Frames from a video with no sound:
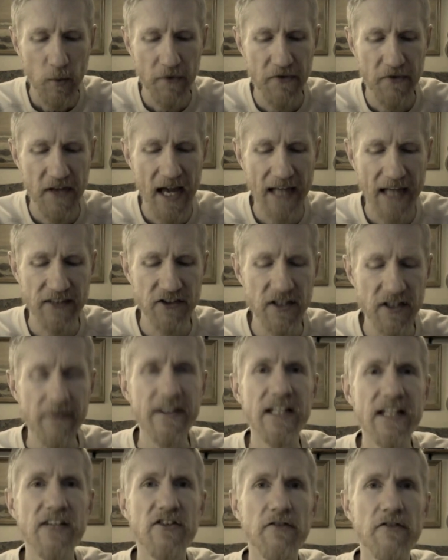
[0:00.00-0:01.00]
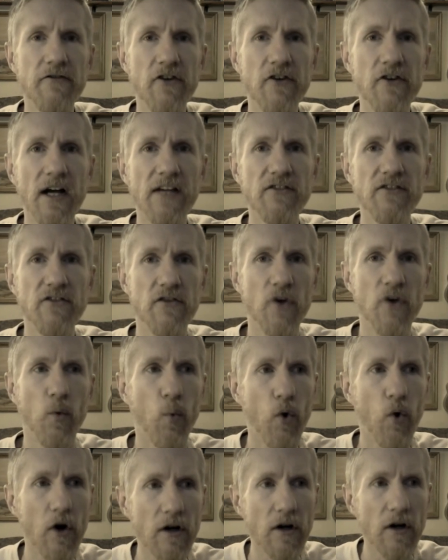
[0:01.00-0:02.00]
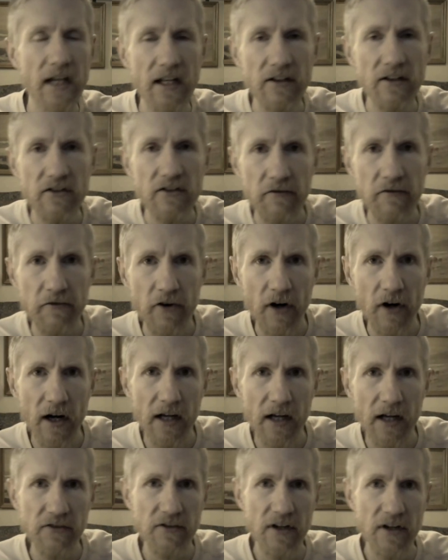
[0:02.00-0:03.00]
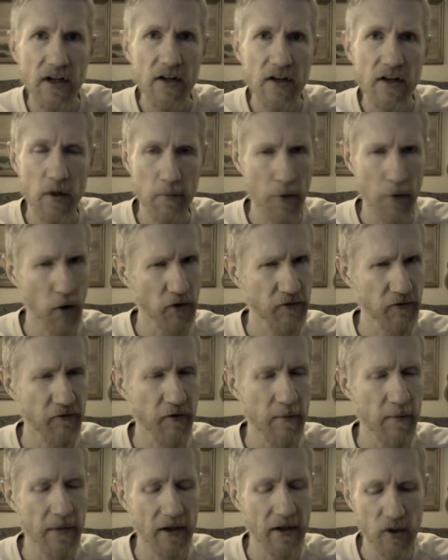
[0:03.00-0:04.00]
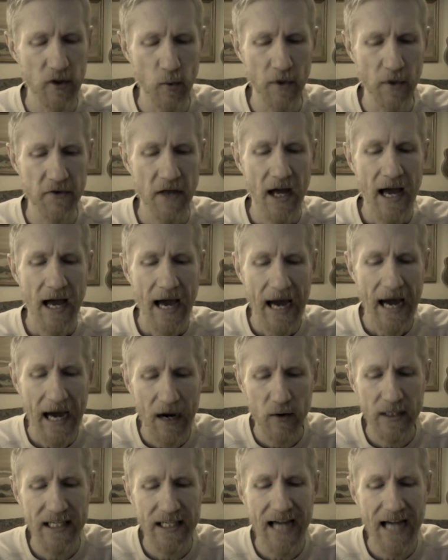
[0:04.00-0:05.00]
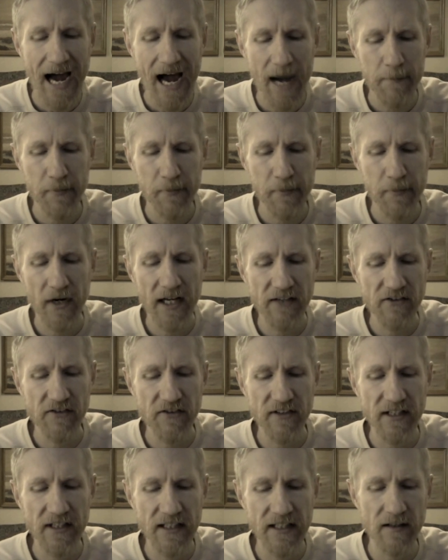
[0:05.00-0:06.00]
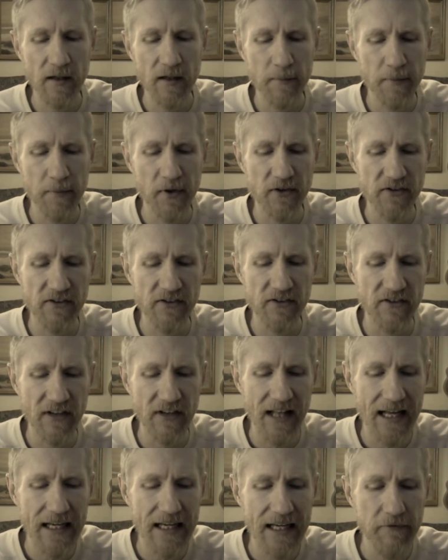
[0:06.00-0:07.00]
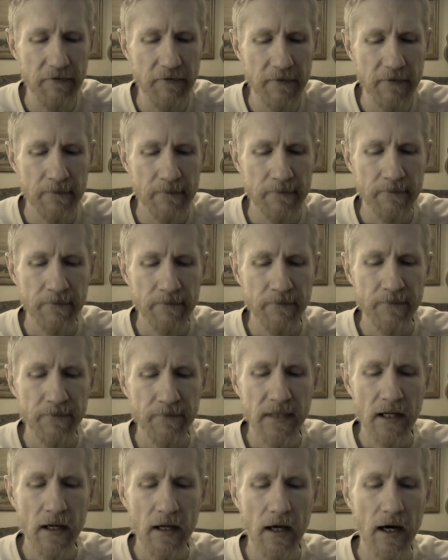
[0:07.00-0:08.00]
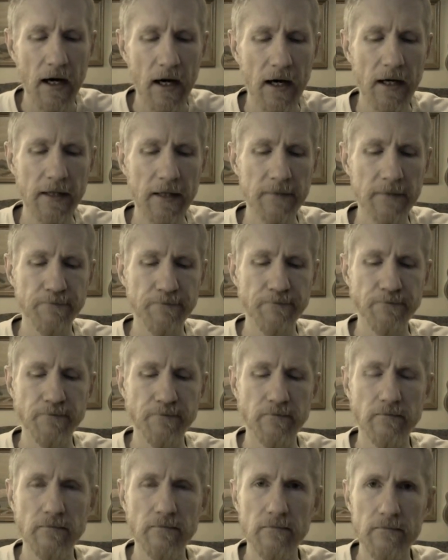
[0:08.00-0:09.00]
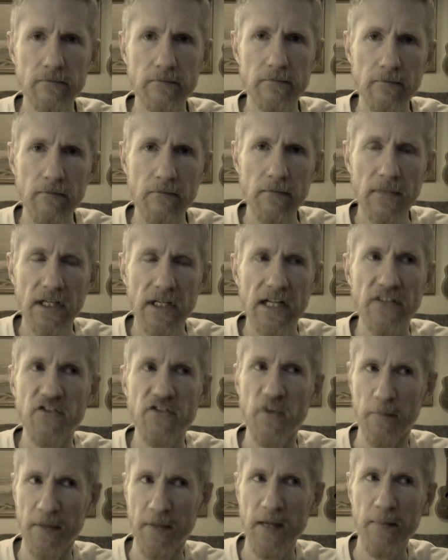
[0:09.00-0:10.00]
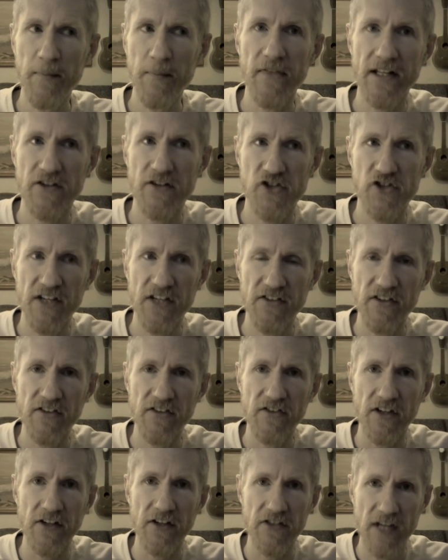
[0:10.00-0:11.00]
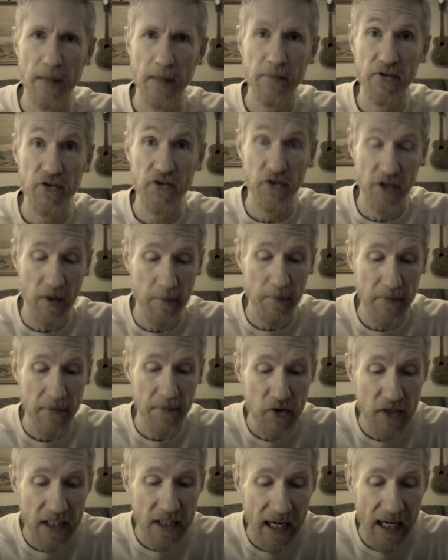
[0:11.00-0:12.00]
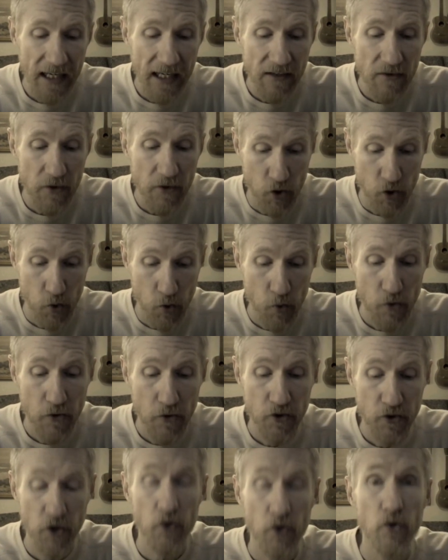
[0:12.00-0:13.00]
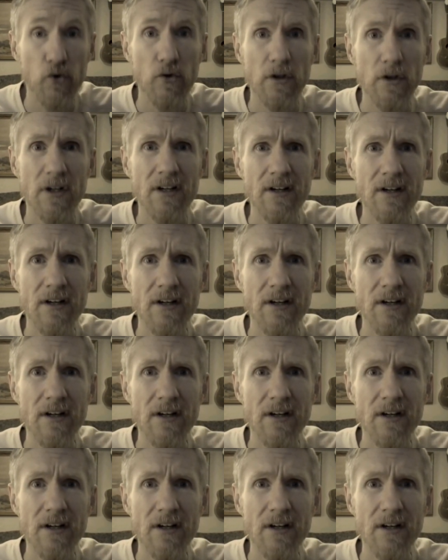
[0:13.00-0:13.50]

with the activities of Christ, the workings of Christ. They're most familiar with how he operates in a person's life. It's the people that Jesus attempts to communicate the truth to.